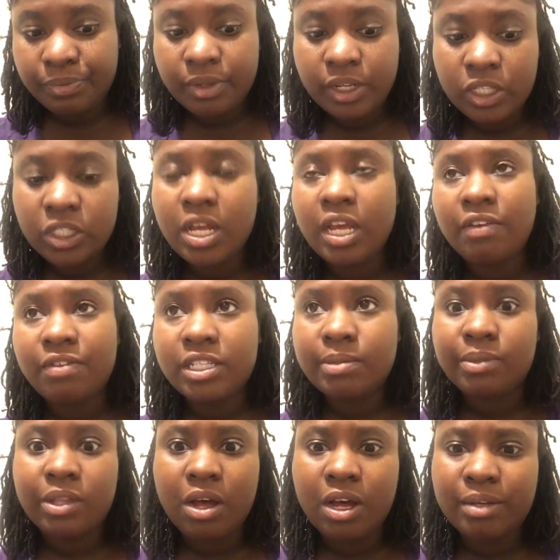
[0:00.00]
So I give it some
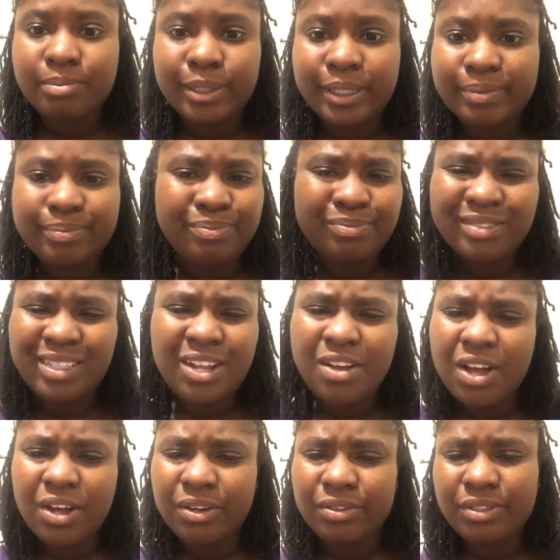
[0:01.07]
thought, but no
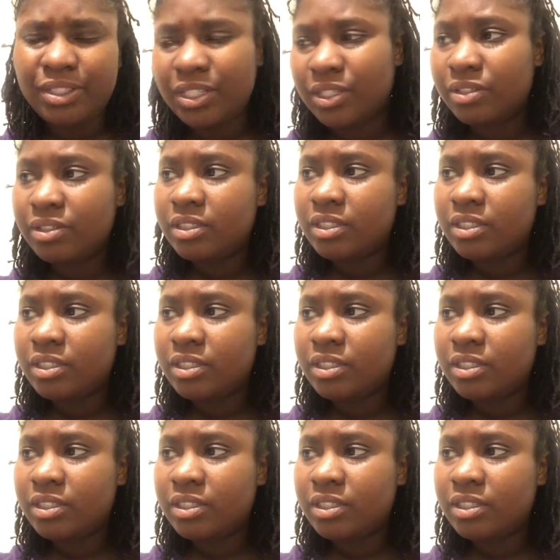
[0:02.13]
go, you know.